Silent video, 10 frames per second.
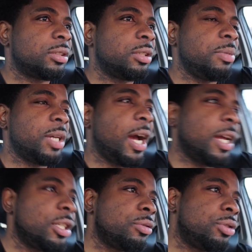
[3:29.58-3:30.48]
to be
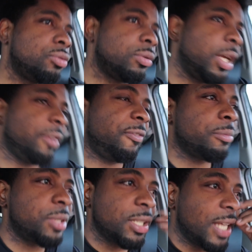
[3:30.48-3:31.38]
honest with you, like,
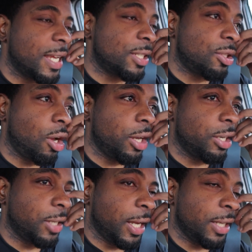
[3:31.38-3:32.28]
from since I
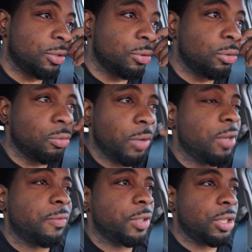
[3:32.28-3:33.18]
started, like, doing
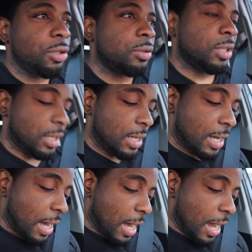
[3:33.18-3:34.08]
wave videos,
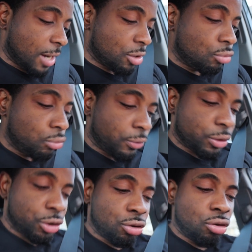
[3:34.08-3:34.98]
I knew for
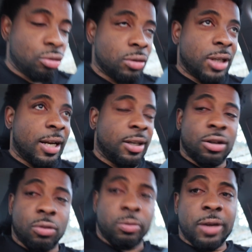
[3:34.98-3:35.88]
sure that
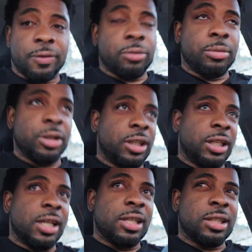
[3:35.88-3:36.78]
the wave
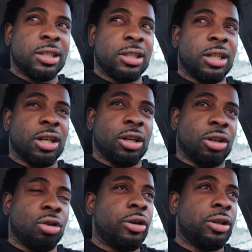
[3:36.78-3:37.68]
community isn't a
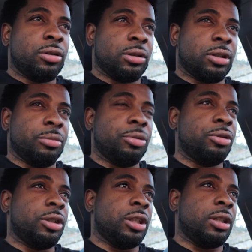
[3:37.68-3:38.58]
loyal
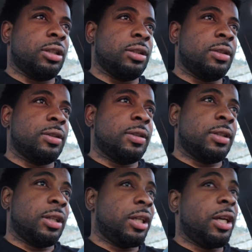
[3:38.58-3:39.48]
community.
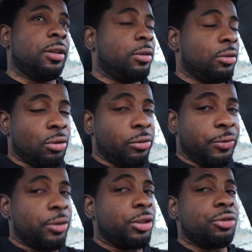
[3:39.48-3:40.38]
Again, don't
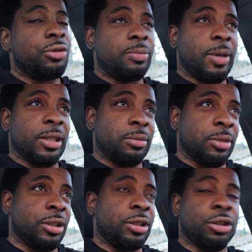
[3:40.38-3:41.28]
feel disrespected,
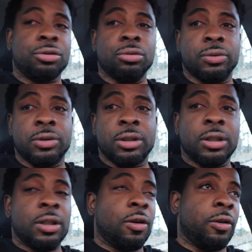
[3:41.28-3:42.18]
but it's the truth.
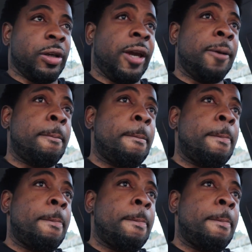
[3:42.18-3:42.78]
Okay?